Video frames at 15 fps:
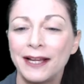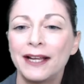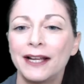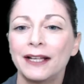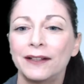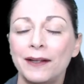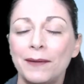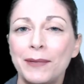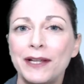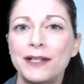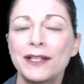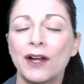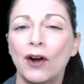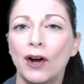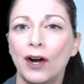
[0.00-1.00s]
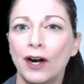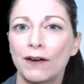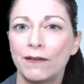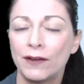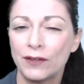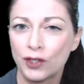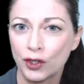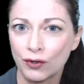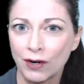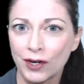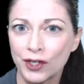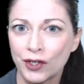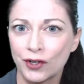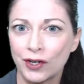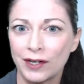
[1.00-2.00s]
Lipids are
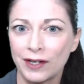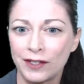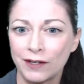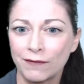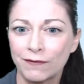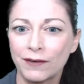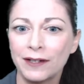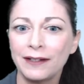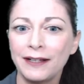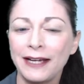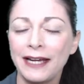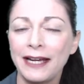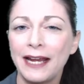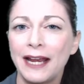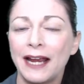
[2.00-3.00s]
structured differently,